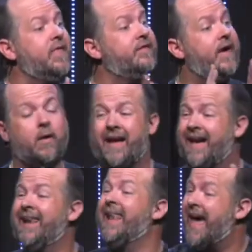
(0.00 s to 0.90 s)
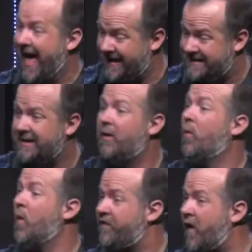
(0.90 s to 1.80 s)
the very elect
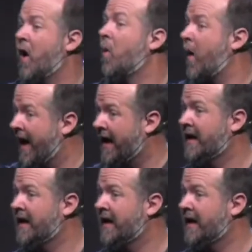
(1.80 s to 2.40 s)
will fall away.